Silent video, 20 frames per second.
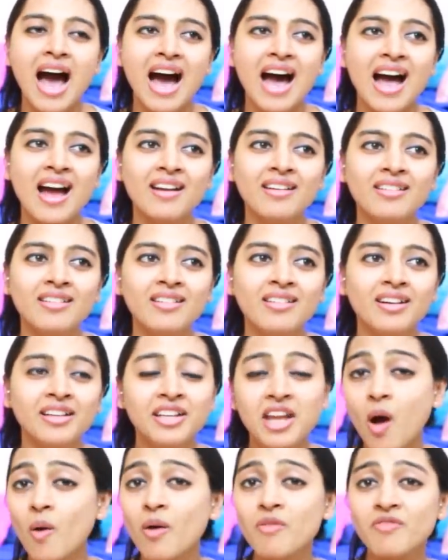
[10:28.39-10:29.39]
and uh,
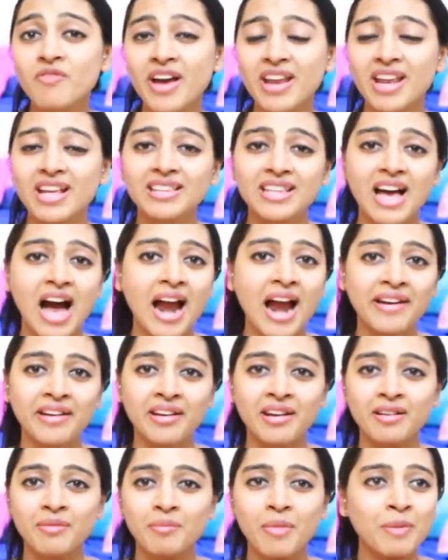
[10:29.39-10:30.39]
now I'm wearing that,
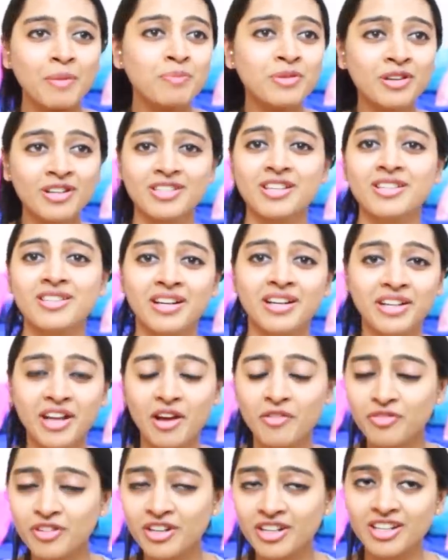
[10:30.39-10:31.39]
and my piercings are
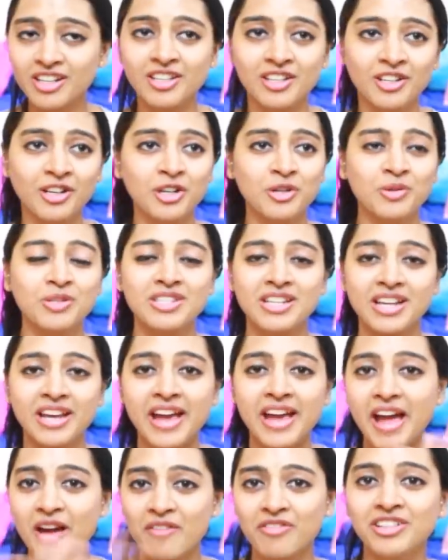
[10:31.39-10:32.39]
definitely here to
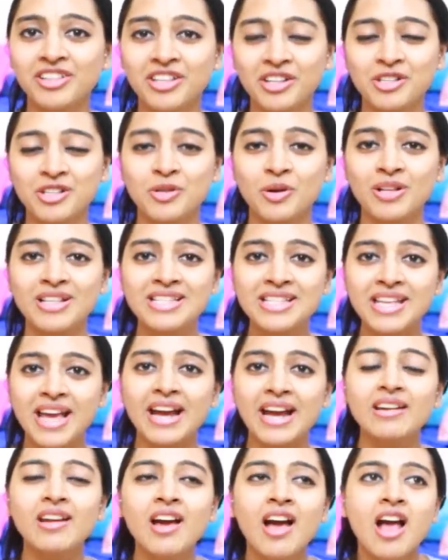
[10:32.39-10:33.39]
stay. Everything is all
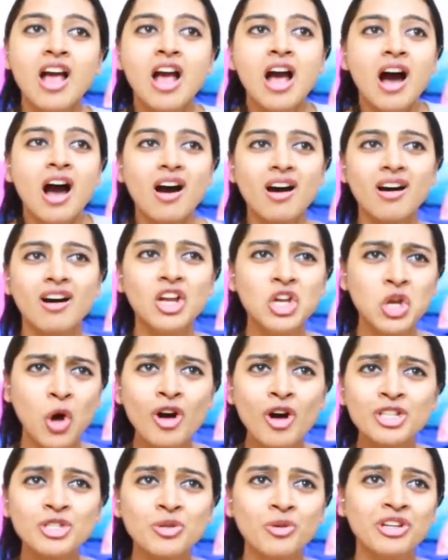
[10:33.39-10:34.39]
set. Uh,
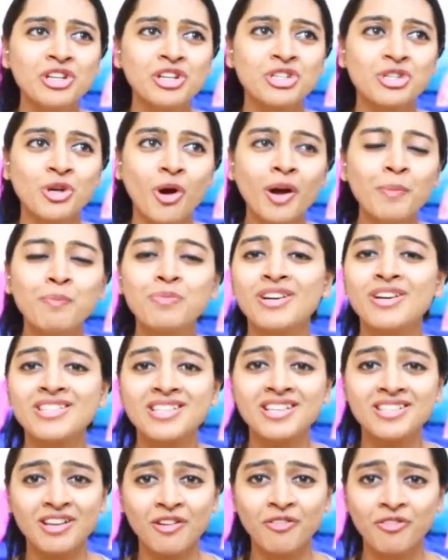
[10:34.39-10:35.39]
long story short,
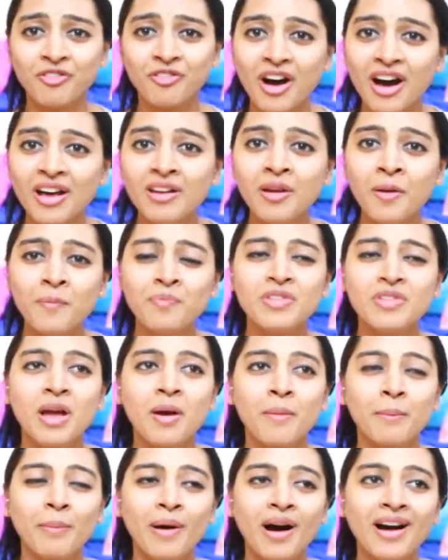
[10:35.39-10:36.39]
piercings are fun,
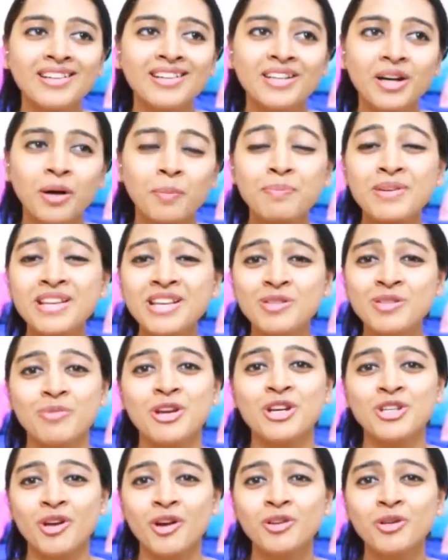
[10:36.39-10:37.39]
but uh, please
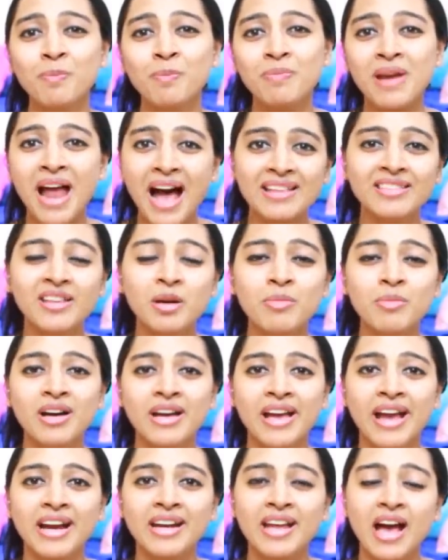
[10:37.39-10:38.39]
make sure you plan them
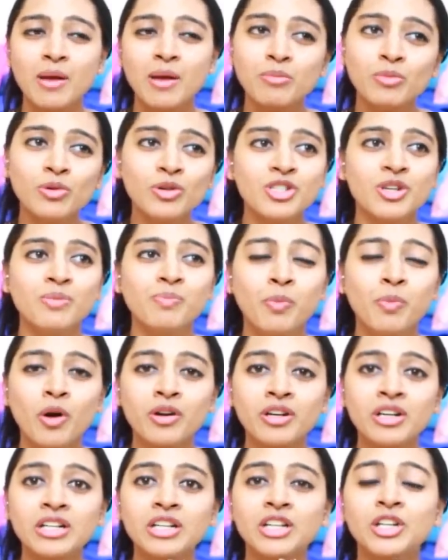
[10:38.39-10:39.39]
ahead, and most
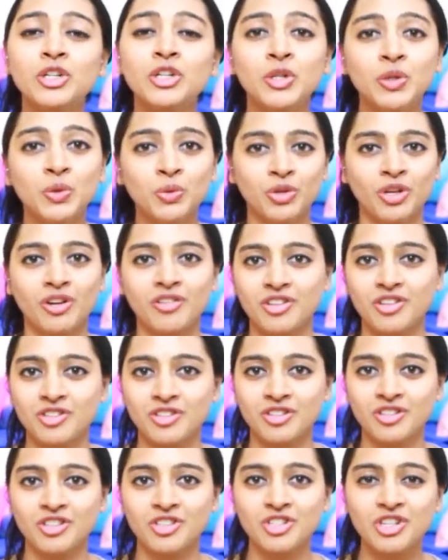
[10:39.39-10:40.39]
importantly, do your
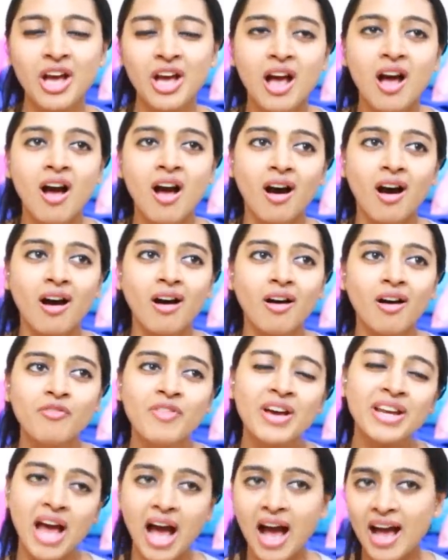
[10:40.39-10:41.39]
research. Uh,
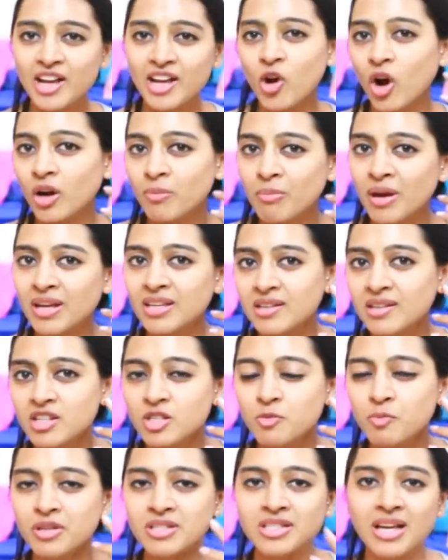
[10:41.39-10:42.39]
when I got my
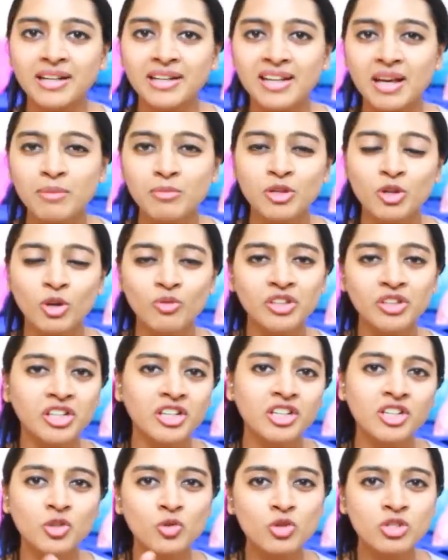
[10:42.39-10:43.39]
ears pierced that time, you know, we
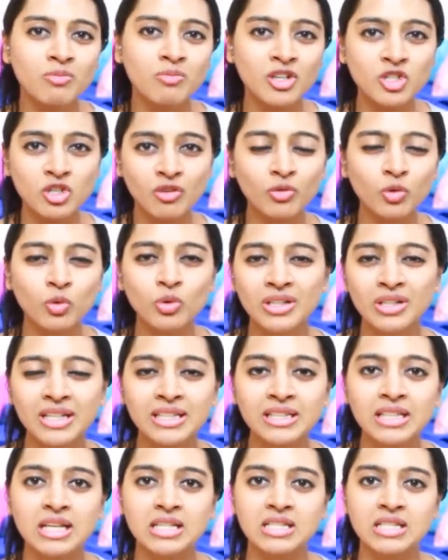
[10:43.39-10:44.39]
didn't use much of Google
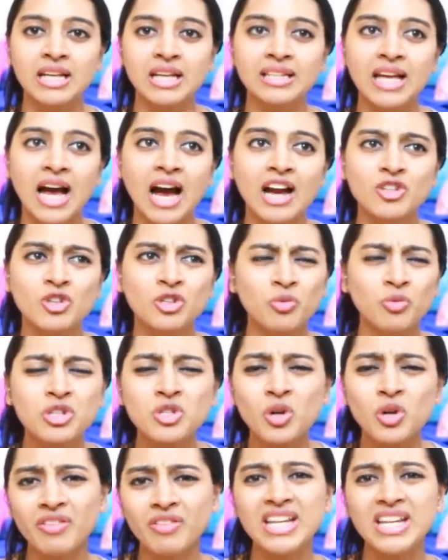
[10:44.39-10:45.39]
and things like that, so it
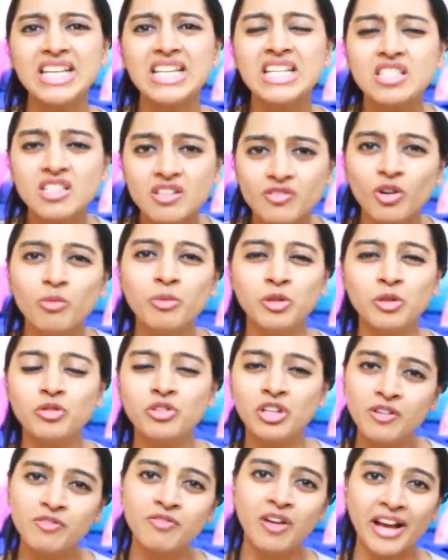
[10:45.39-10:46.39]
was not very easy for me to
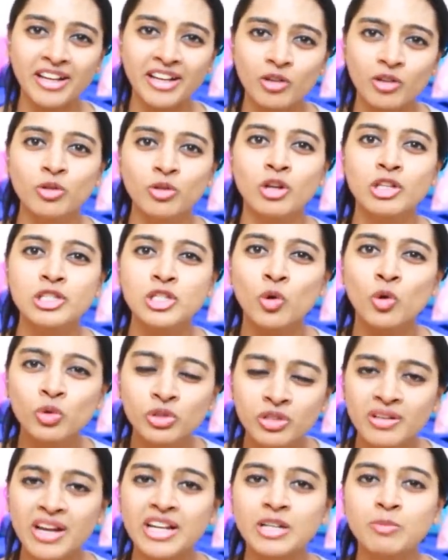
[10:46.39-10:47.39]
really find out also
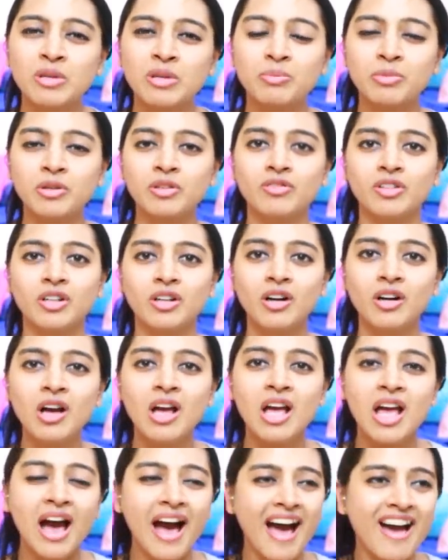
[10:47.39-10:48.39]
who the right people were.
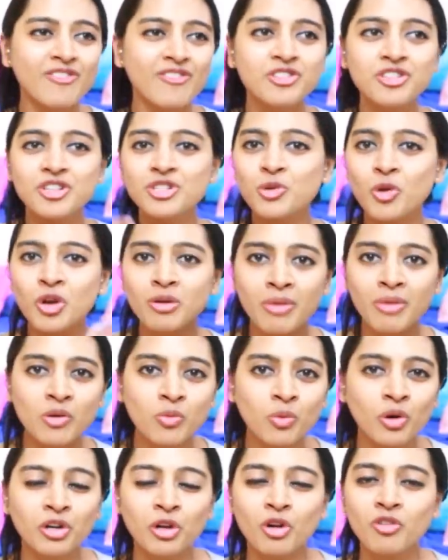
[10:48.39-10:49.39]
I was just going by
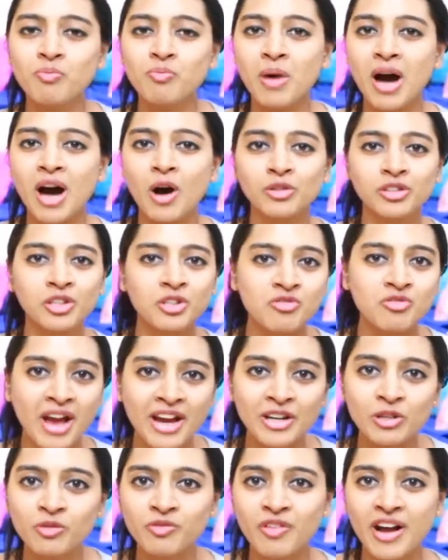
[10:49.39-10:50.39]
word of mouth and
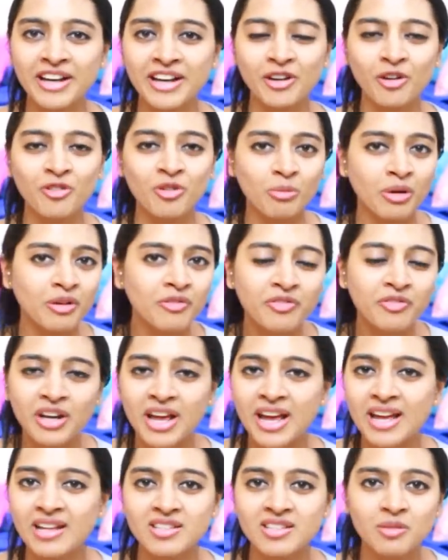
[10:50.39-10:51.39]
trying to find out from my
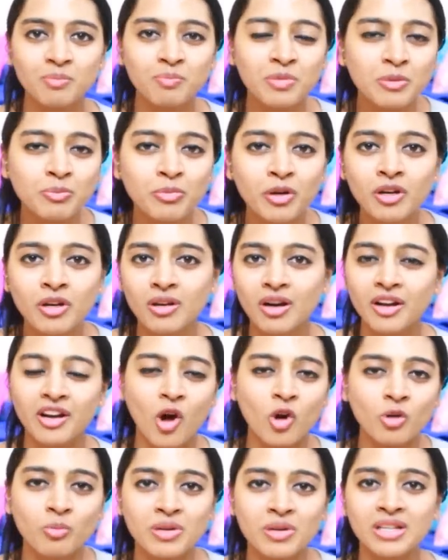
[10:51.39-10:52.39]
friends and people
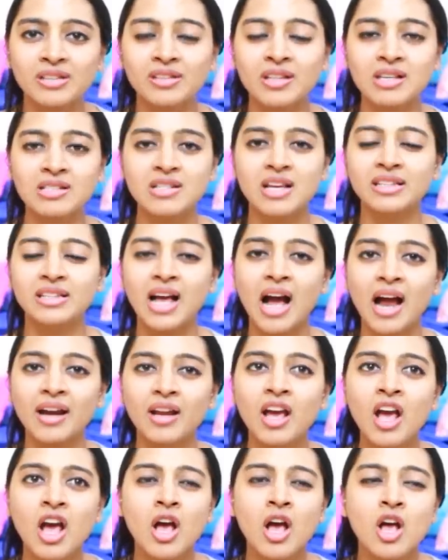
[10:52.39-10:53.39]
around me and things like that.
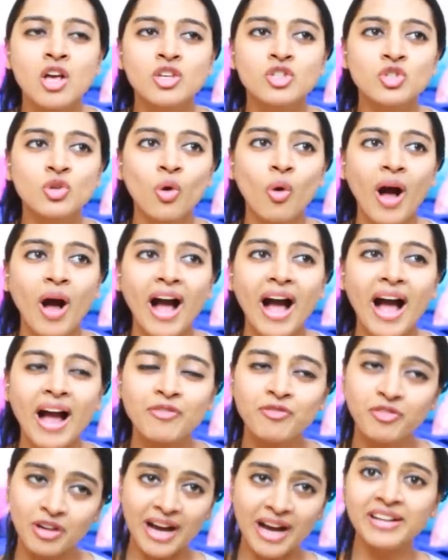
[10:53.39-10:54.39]
So
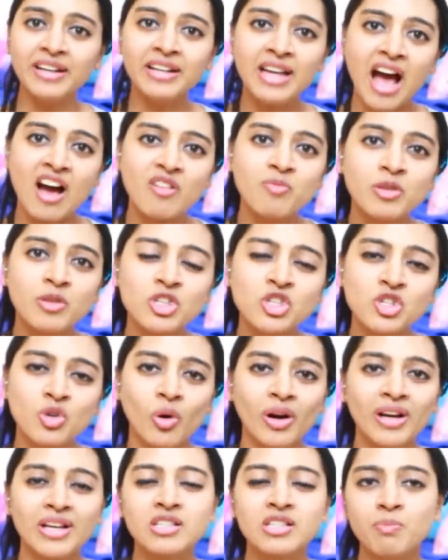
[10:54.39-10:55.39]
I, I didn't have much
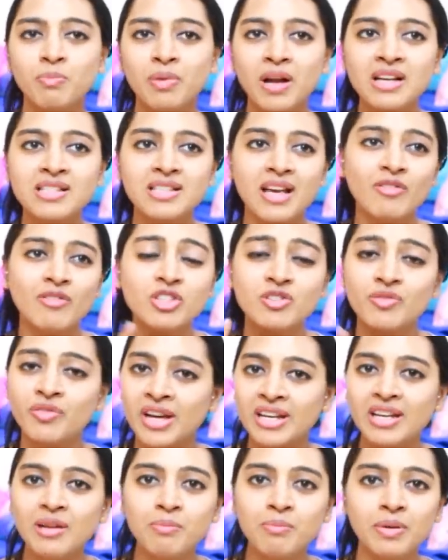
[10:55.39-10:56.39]
choice, plus I was
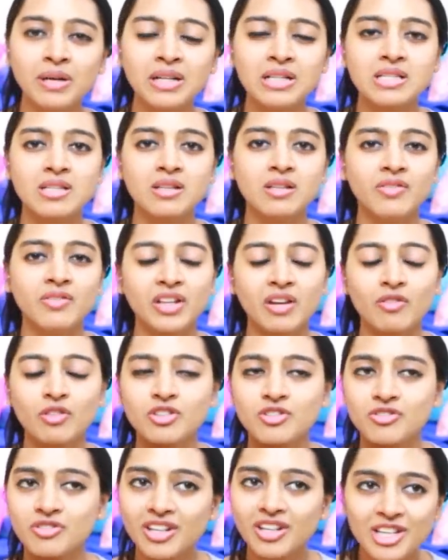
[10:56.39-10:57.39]
very impulsive and I
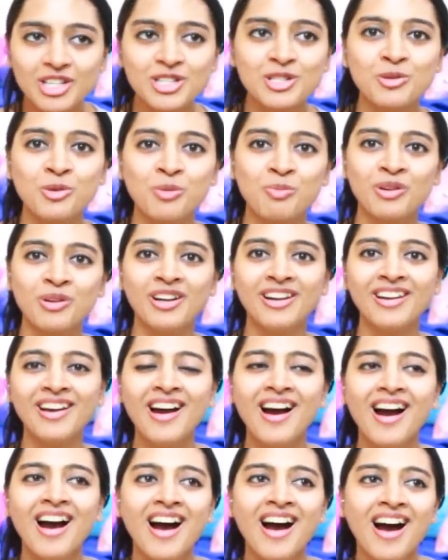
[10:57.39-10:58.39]
was really stupid.
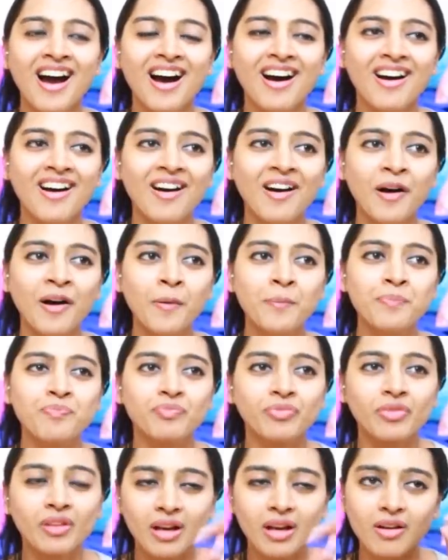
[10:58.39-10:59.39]
Uh,
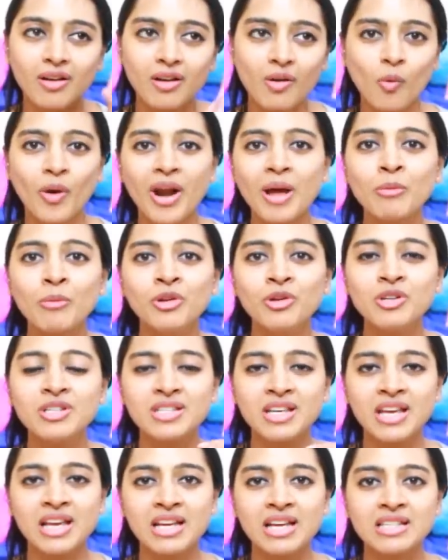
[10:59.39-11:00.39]
what I'm going to
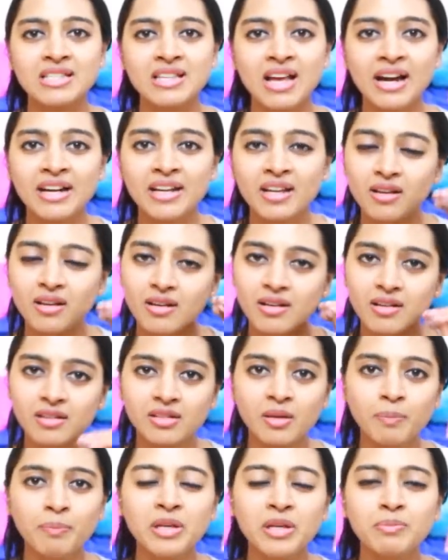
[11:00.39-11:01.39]
say is that
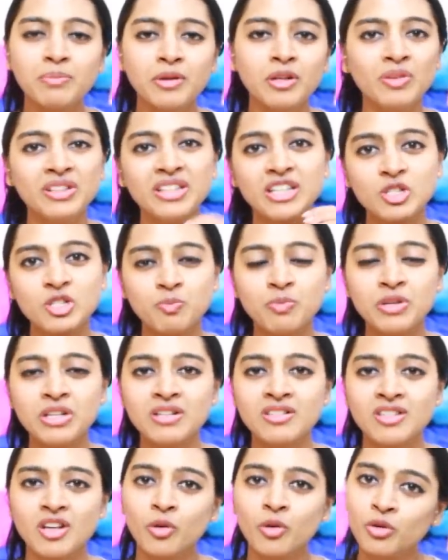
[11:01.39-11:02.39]
the people with
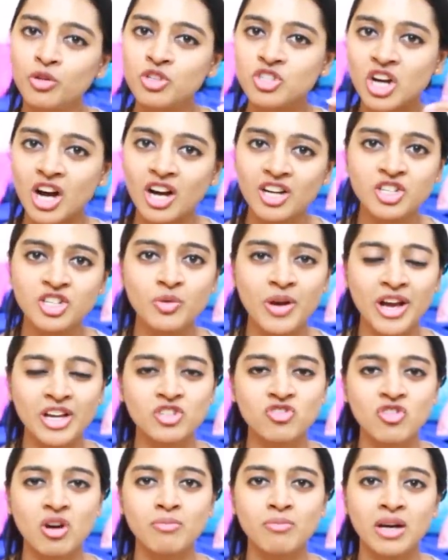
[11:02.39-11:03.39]
experience are going to charge you
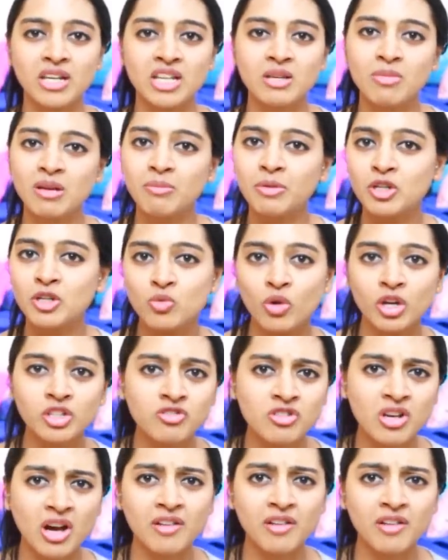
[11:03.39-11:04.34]
extra money, maybe two or three